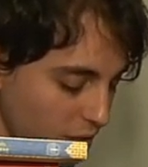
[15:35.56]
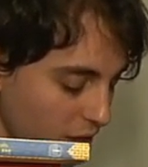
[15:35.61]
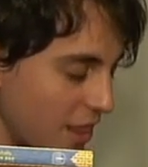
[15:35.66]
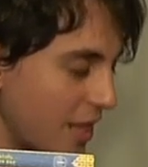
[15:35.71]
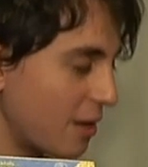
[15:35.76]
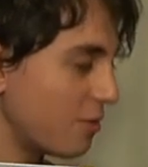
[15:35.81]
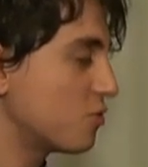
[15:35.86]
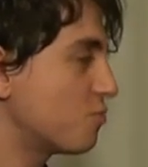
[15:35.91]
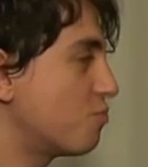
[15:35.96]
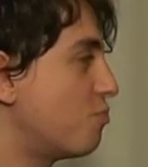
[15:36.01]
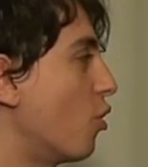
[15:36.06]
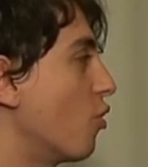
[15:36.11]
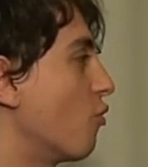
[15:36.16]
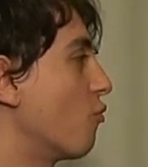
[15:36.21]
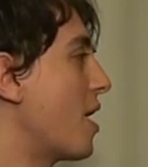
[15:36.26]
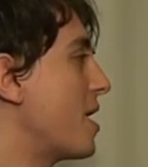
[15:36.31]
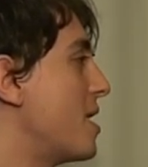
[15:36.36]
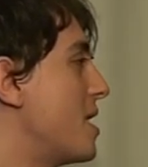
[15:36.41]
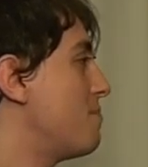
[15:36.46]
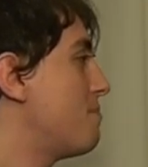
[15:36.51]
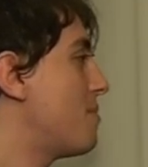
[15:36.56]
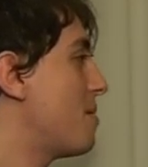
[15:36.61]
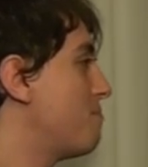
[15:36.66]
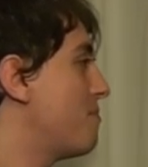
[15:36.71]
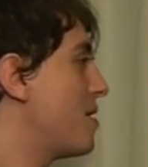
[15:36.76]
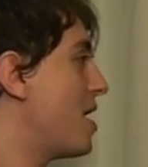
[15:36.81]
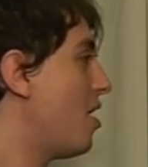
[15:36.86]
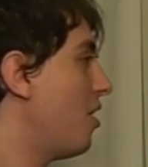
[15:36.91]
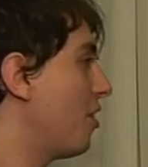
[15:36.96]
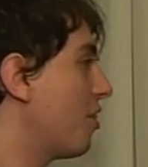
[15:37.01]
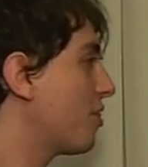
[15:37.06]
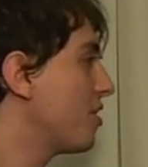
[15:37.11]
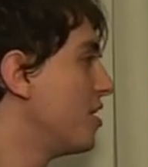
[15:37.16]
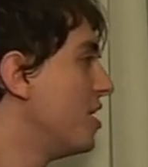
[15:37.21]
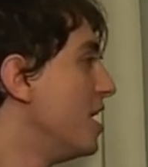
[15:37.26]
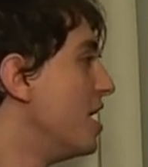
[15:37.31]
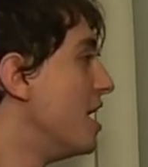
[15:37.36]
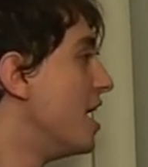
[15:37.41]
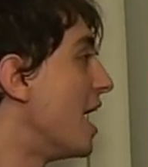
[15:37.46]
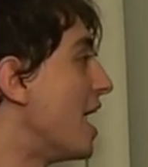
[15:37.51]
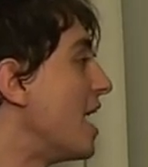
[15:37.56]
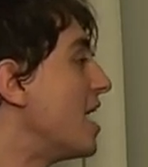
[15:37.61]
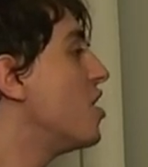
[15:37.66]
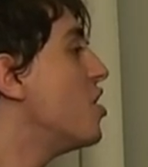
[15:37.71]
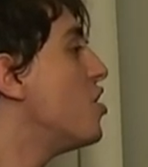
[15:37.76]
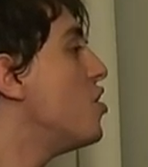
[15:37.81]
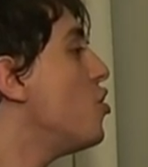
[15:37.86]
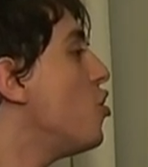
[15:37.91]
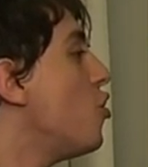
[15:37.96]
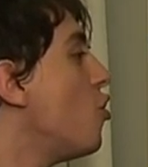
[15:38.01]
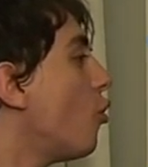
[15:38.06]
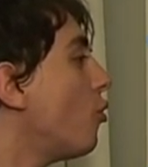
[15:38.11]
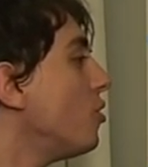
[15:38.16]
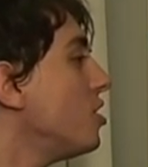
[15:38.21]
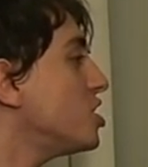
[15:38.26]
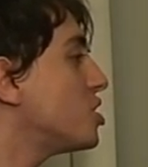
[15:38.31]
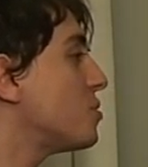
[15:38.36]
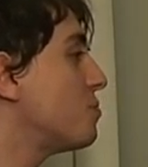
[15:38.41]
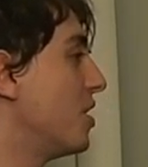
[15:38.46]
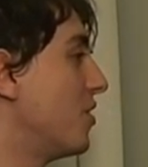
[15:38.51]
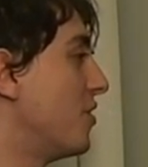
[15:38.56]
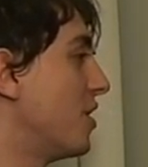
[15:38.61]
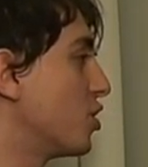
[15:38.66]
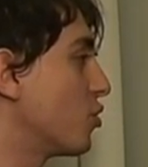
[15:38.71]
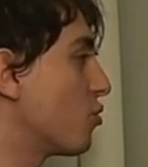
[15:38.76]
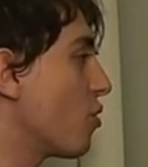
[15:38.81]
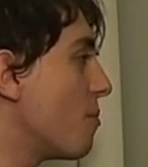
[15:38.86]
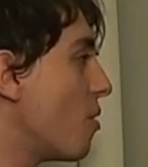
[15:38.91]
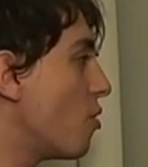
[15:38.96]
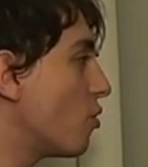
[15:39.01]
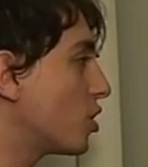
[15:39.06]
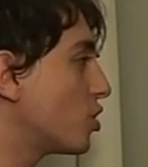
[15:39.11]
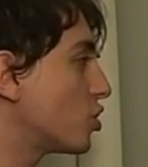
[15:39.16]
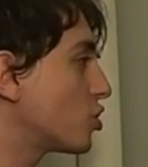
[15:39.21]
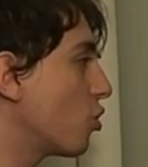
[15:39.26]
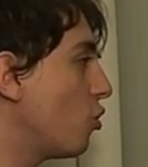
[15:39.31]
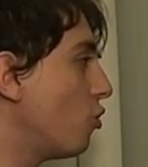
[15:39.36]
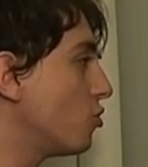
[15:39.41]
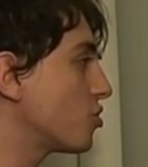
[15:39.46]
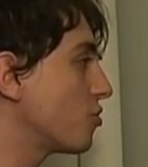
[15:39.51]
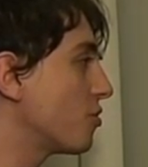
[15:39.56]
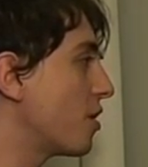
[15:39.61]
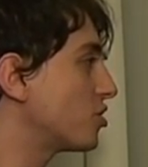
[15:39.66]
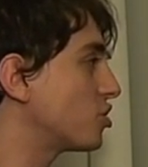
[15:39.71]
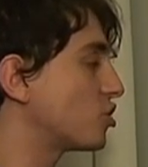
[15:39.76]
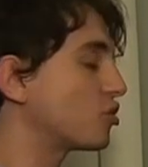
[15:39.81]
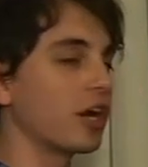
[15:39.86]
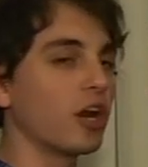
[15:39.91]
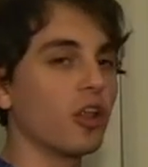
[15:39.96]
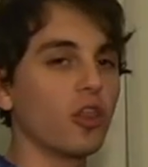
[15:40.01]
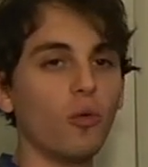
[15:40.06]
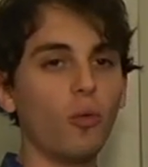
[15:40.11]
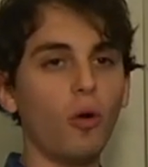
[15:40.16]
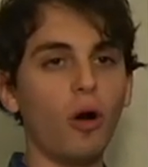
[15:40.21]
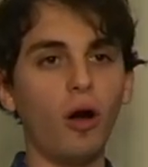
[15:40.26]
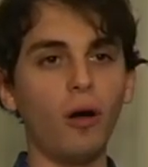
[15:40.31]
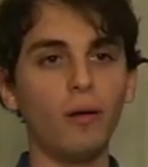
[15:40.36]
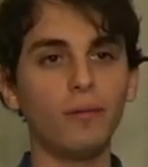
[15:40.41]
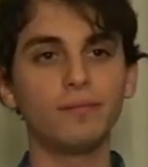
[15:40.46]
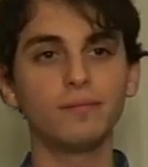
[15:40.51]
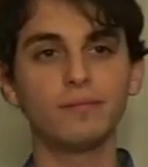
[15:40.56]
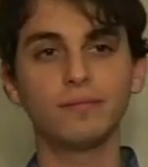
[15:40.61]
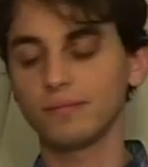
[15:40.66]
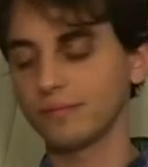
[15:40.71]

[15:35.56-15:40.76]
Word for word: That was poured right into my mouth. It annoys me that your remote controls are not straight on the wall.